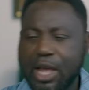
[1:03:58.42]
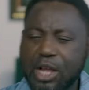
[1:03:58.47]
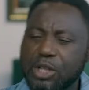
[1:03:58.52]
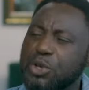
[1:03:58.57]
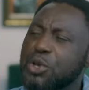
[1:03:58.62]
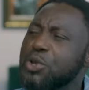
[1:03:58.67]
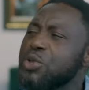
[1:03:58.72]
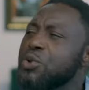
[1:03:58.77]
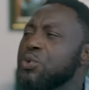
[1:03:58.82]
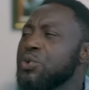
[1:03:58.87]

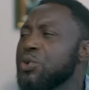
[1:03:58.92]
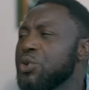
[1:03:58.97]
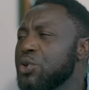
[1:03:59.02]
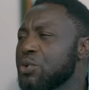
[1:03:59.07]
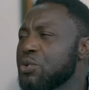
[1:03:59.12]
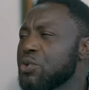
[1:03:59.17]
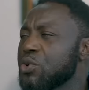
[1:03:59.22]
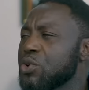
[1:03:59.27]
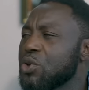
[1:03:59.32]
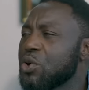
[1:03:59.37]
Do you know
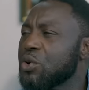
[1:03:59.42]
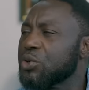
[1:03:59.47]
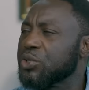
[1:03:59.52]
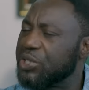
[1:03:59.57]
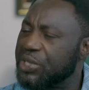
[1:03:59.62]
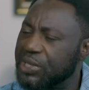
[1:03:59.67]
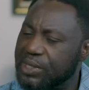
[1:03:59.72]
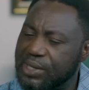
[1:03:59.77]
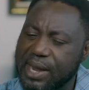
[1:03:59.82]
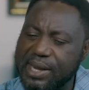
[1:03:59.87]
your
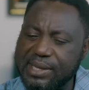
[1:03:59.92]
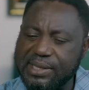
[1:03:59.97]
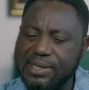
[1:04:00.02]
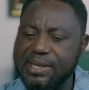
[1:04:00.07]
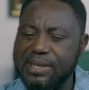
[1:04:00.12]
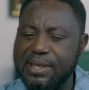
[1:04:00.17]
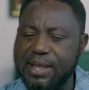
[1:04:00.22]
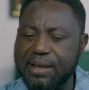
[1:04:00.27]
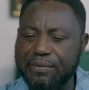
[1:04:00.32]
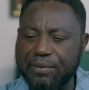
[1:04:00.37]
sister has
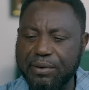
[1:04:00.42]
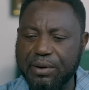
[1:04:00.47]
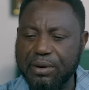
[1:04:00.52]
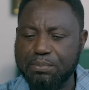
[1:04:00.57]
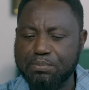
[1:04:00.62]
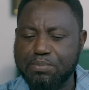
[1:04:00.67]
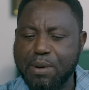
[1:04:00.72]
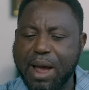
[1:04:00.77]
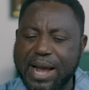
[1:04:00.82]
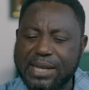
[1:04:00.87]
never
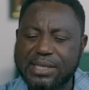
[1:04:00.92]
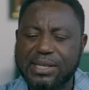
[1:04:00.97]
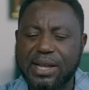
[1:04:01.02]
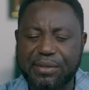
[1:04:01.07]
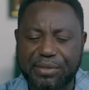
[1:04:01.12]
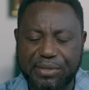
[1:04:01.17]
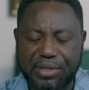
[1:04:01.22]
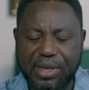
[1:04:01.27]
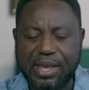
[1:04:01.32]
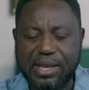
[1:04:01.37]
packed
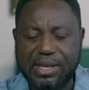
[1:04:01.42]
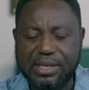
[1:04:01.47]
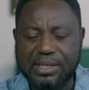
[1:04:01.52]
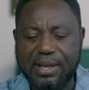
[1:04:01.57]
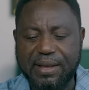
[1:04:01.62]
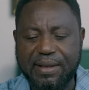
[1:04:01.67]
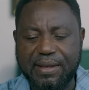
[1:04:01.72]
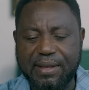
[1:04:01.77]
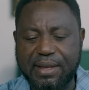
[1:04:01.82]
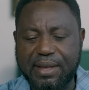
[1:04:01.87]
up things
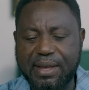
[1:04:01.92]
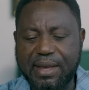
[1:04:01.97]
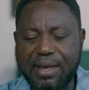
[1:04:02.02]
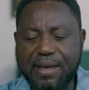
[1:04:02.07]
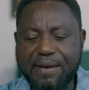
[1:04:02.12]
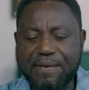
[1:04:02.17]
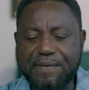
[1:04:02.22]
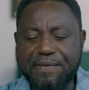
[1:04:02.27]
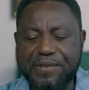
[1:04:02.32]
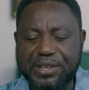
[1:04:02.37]
and
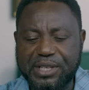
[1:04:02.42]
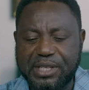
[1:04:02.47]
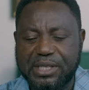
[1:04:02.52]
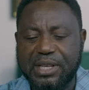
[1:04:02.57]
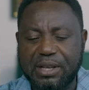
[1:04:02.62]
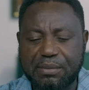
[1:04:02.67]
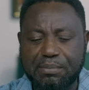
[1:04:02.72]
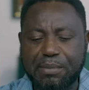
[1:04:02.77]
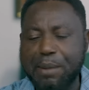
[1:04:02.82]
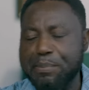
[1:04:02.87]

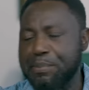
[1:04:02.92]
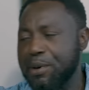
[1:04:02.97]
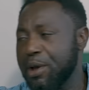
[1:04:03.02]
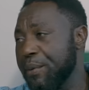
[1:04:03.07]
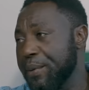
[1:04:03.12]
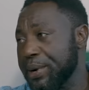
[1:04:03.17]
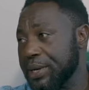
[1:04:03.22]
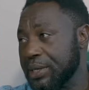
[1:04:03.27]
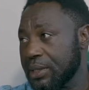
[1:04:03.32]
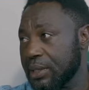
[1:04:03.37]
visited my
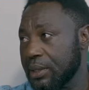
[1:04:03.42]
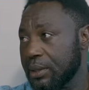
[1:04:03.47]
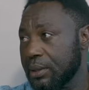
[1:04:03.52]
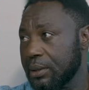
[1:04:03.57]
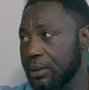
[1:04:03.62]
parents?